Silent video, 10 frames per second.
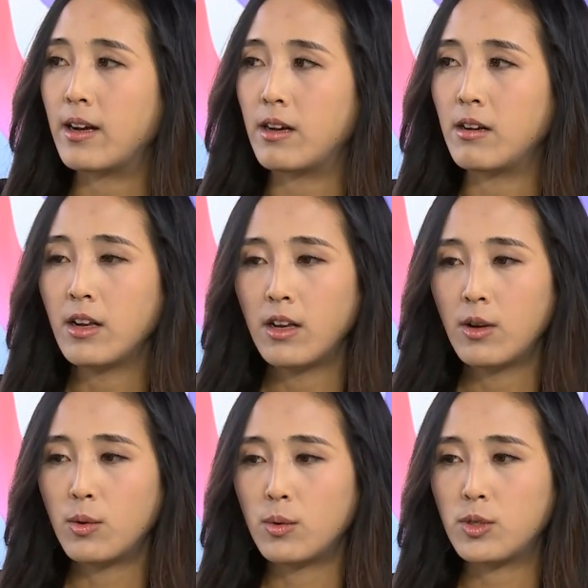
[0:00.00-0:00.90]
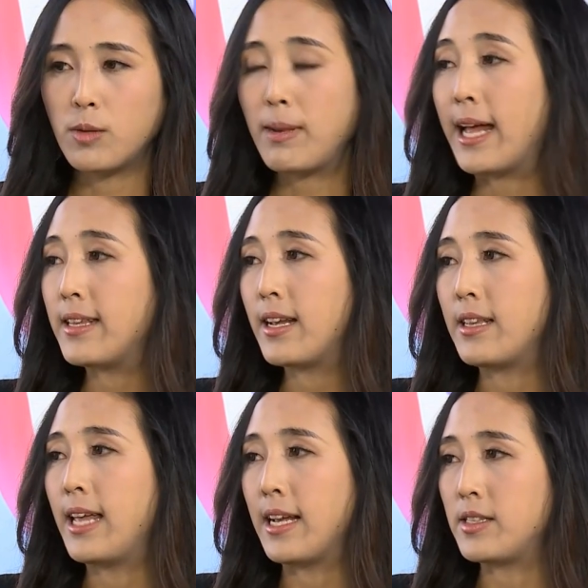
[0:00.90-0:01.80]
Uh, also planning
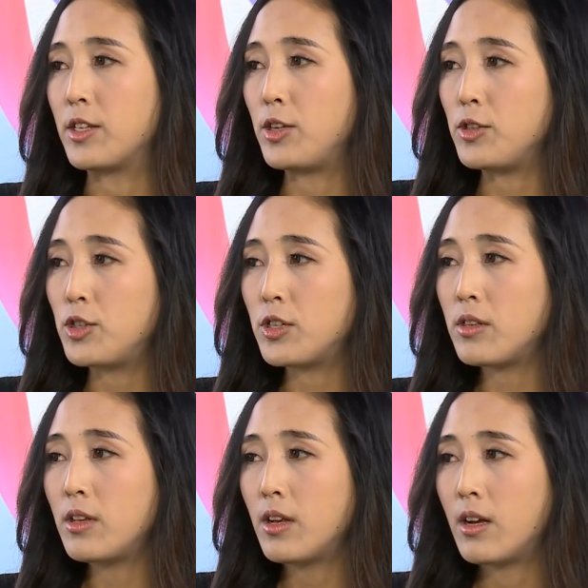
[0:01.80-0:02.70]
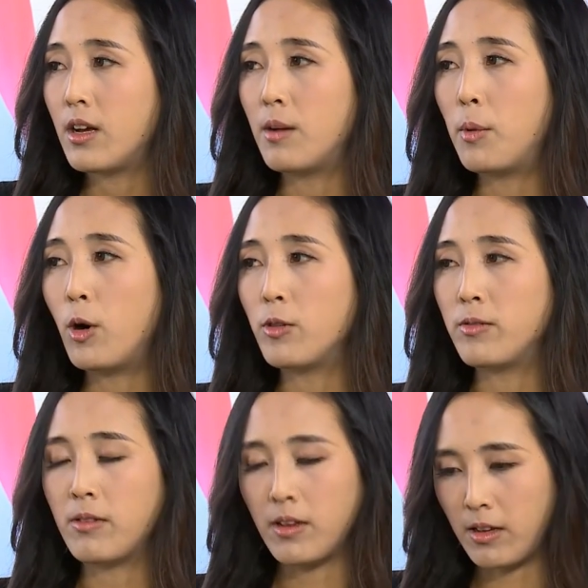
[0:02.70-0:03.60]
and execution
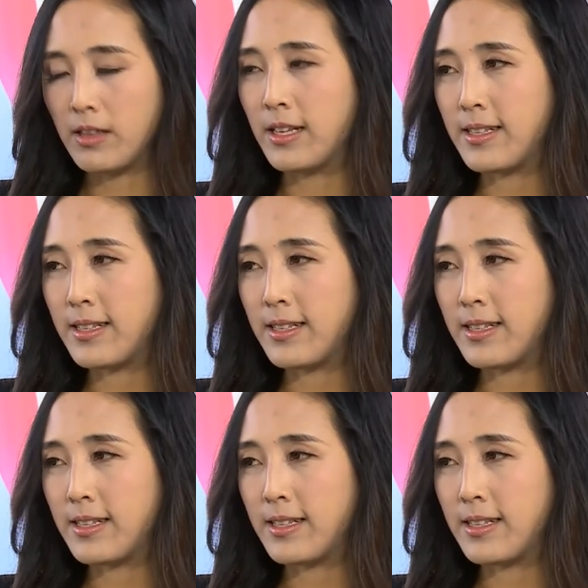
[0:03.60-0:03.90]
upon an